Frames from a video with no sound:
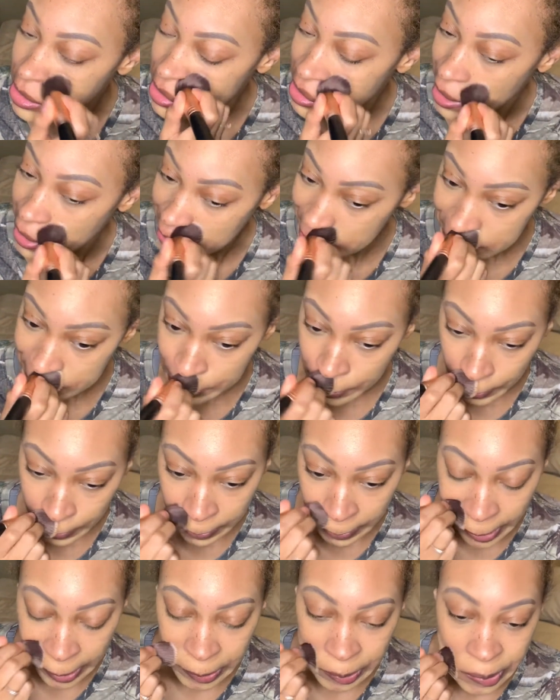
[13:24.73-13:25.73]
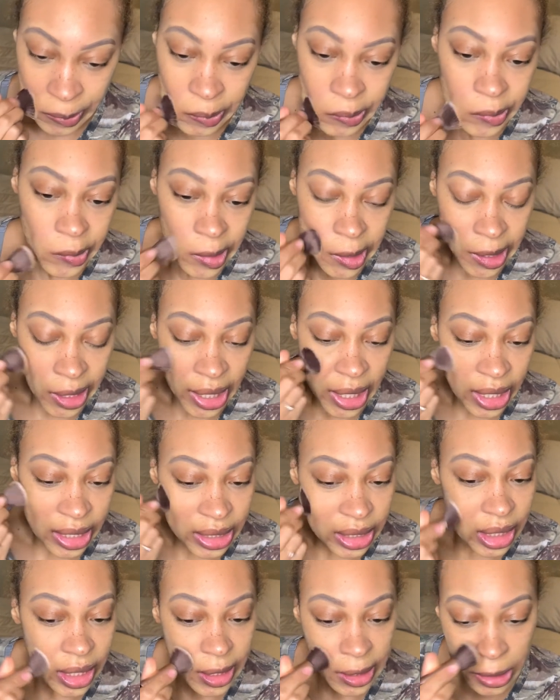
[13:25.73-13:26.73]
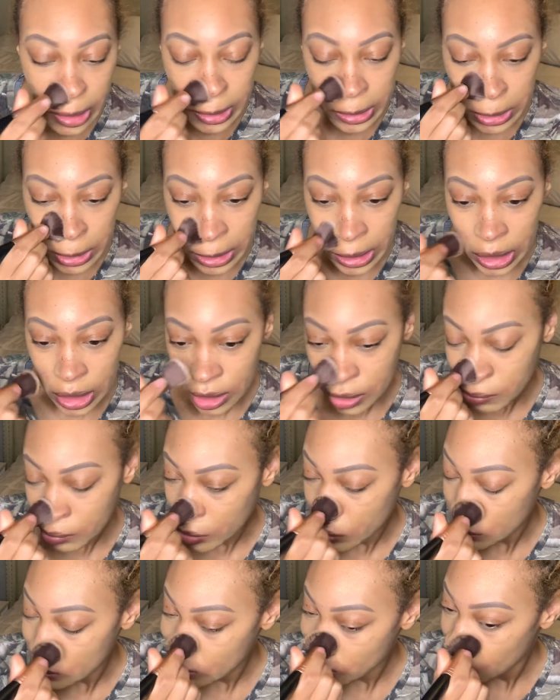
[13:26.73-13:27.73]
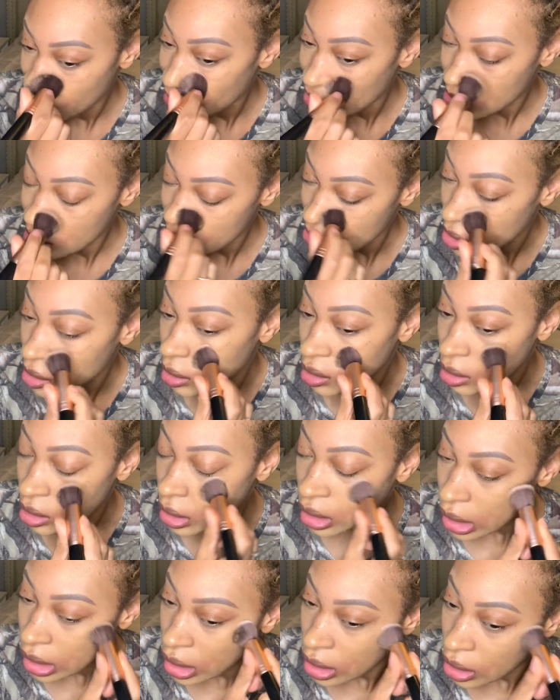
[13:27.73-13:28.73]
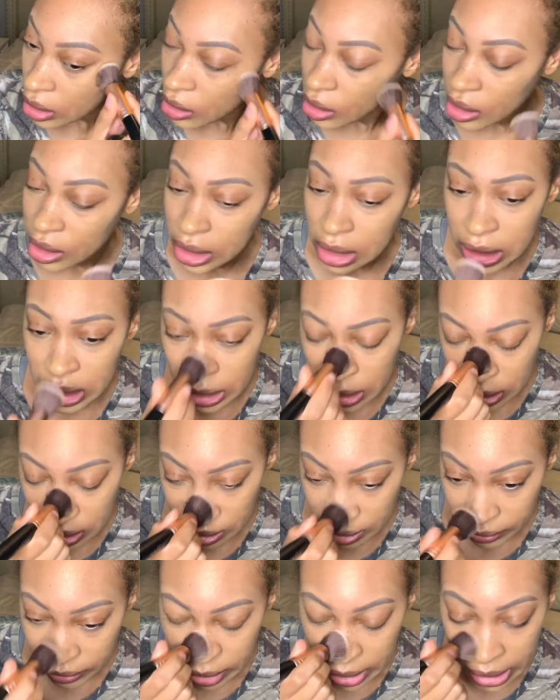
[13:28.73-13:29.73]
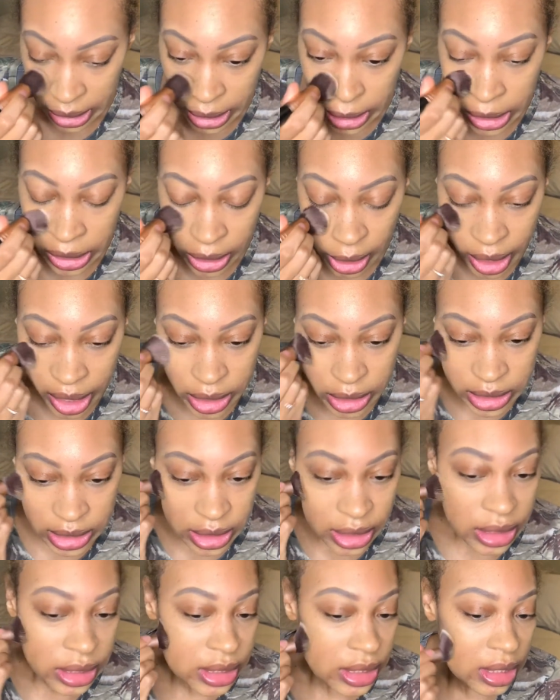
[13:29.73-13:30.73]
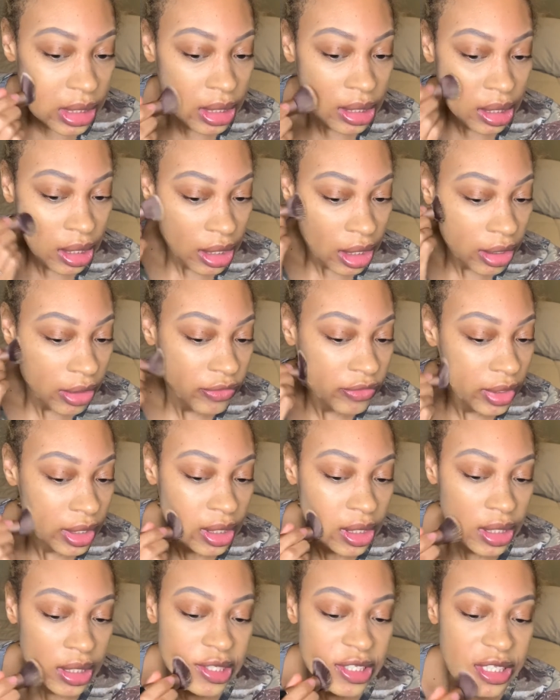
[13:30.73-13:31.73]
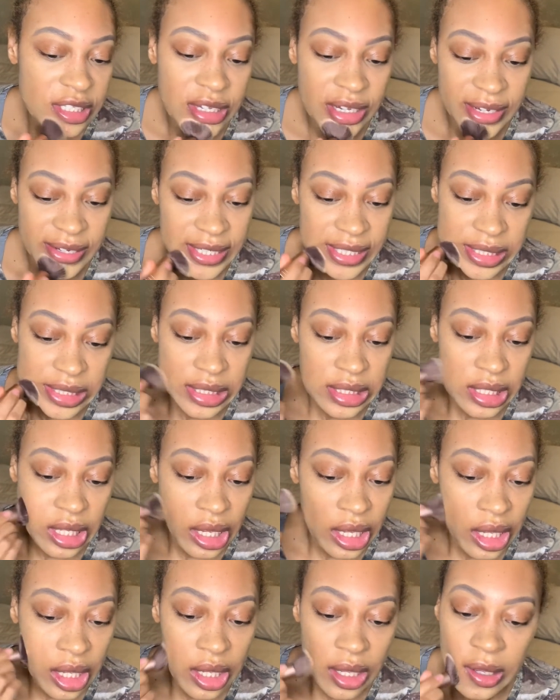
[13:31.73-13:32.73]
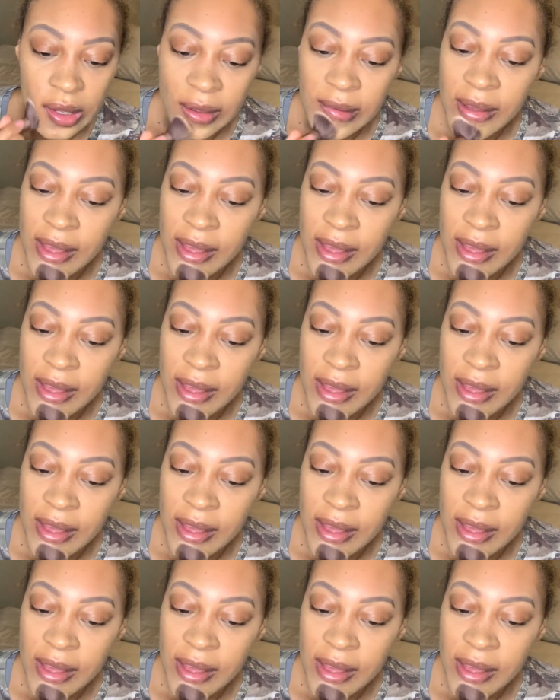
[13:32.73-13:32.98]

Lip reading: that serpent, and then he moves on to Eve, and he curses Eve, and he says that,